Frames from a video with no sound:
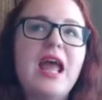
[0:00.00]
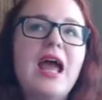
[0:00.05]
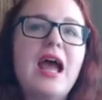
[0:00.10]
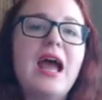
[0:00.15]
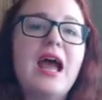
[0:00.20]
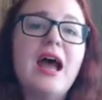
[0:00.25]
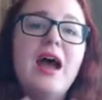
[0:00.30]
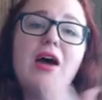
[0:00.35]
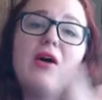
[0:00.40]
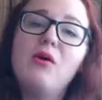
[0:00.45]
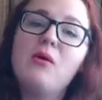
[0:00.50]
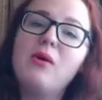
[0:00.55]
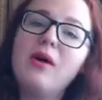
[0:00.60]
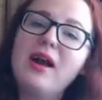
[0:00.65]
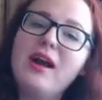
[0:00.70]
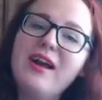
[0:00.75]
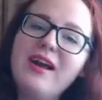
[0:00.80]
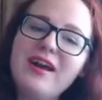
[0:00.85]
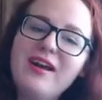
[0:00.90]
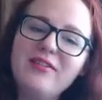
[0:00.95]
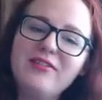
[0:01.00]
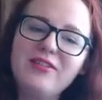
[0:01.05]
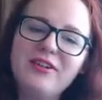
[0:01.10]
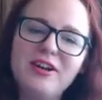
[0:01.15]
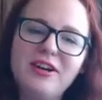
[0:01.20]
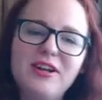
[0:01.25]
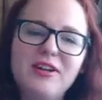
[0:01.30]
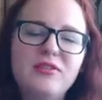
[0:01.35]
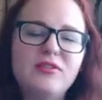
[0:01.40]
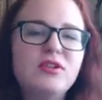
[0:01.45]

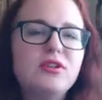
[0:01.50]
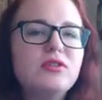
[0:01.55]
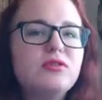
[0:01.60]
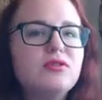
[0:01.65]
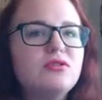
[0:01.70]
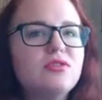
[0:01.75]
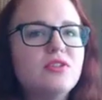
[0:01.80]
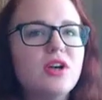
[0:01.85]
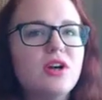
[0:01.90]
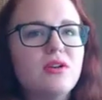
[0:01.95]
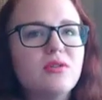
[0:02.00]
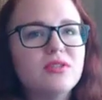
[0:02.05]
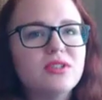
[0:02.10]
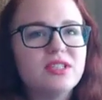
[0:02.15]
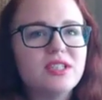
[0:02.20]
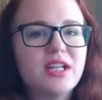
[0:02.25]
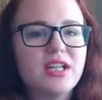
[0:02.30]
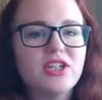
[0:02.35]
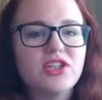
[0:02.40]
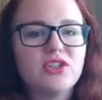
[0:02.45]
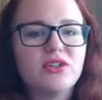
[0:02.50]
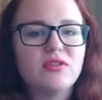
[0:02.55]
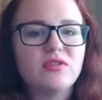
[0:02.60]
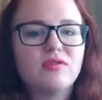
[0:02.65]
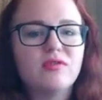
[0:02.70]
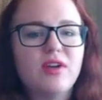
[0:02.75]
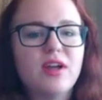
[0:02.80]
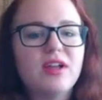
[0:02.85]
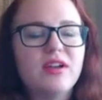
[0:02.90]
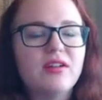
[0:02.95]
However, if you don't set your
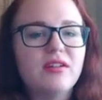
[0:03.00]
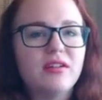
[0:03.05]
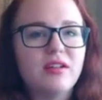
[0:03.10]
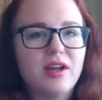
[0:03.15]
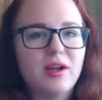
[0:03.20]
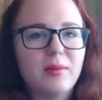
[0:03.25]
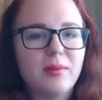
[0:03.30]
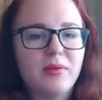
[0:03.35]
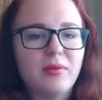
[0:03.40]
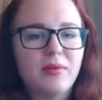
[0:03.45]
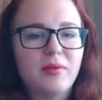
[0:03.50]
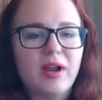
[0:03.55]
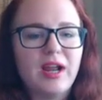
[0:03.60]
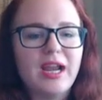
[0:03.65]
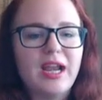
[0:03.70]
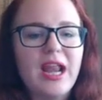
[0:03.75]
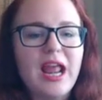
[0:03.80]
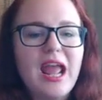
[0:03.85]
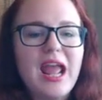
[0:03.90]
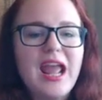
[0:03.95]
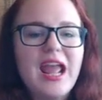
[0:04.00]
funnel up right,